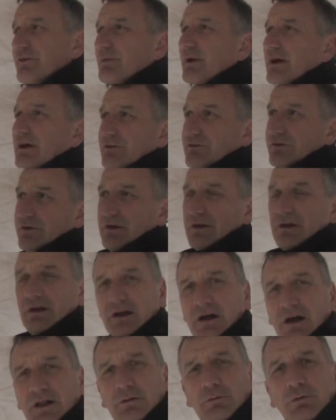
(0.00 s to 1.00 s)
place
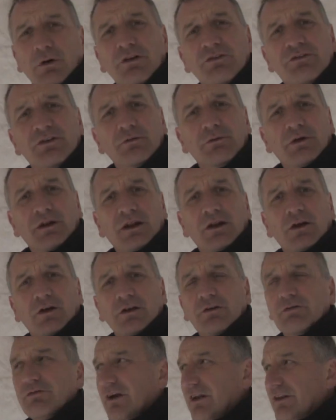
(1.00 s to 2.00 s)
are the ones that run along
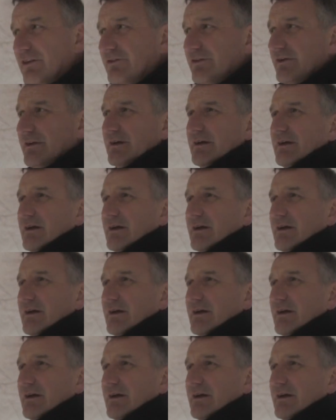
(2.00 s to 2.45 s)
the front.